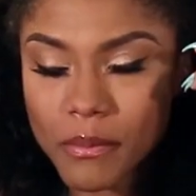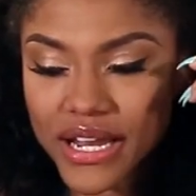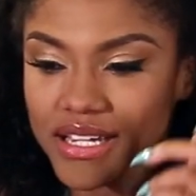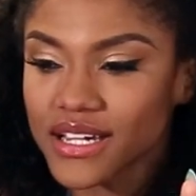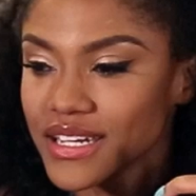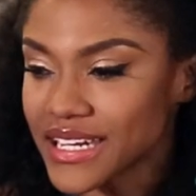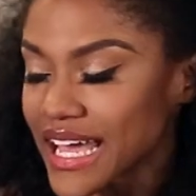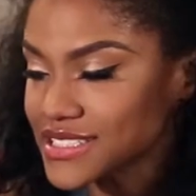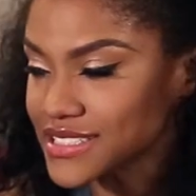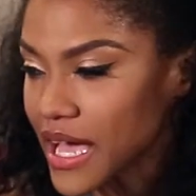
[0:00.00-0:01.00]
I could
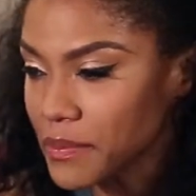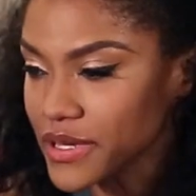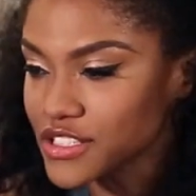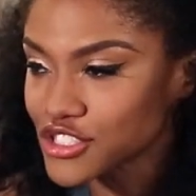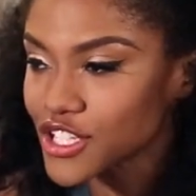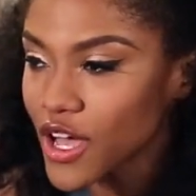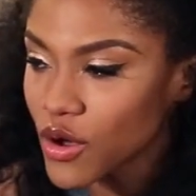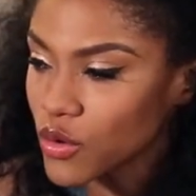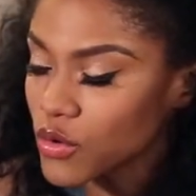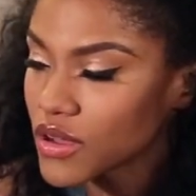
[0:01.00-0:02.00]
not stop it.
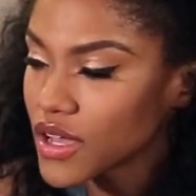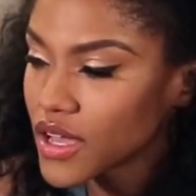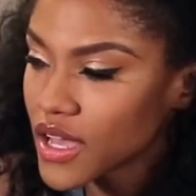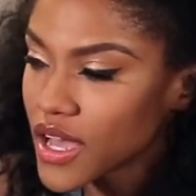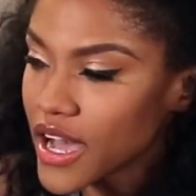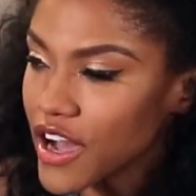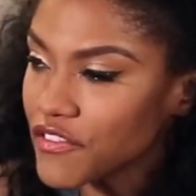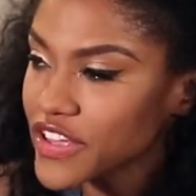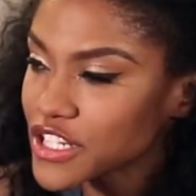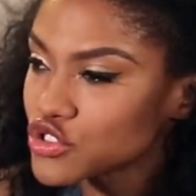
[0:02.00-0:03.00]
So
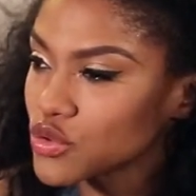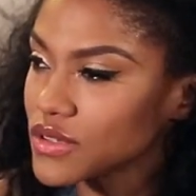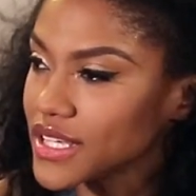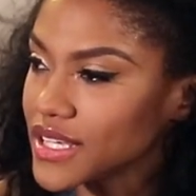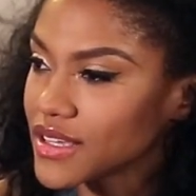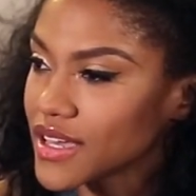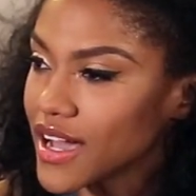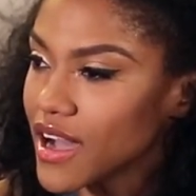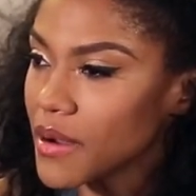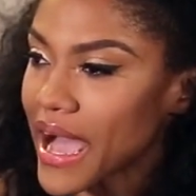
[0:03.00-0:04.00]
eventually,
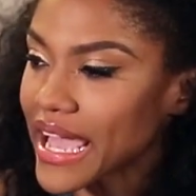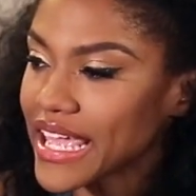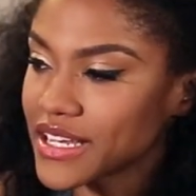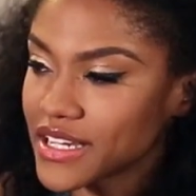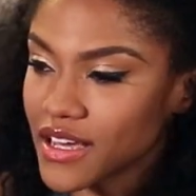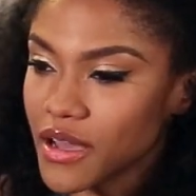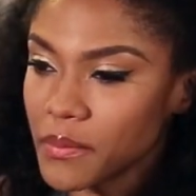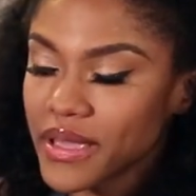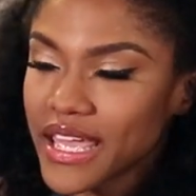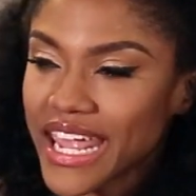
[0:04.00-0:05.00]
I ended
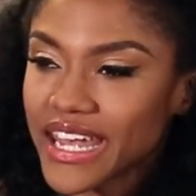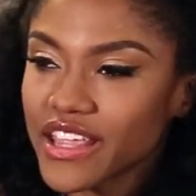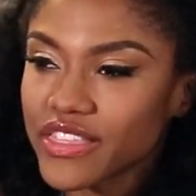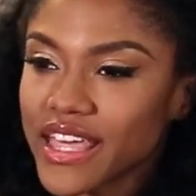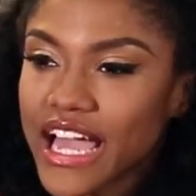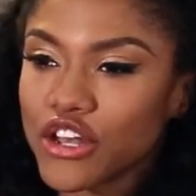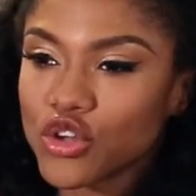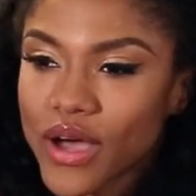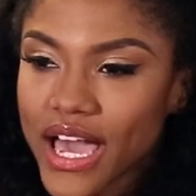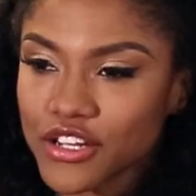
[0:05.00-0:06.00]
up, anything I
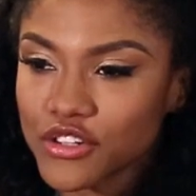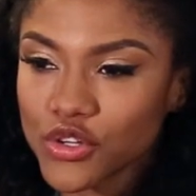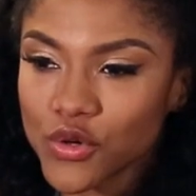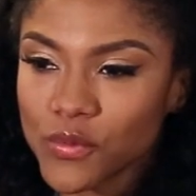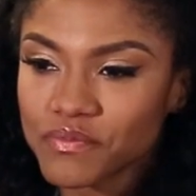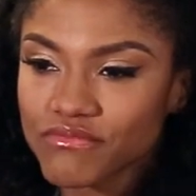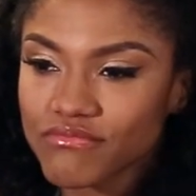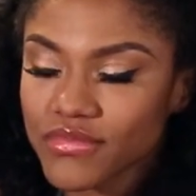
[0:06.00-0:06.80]
knew how to do,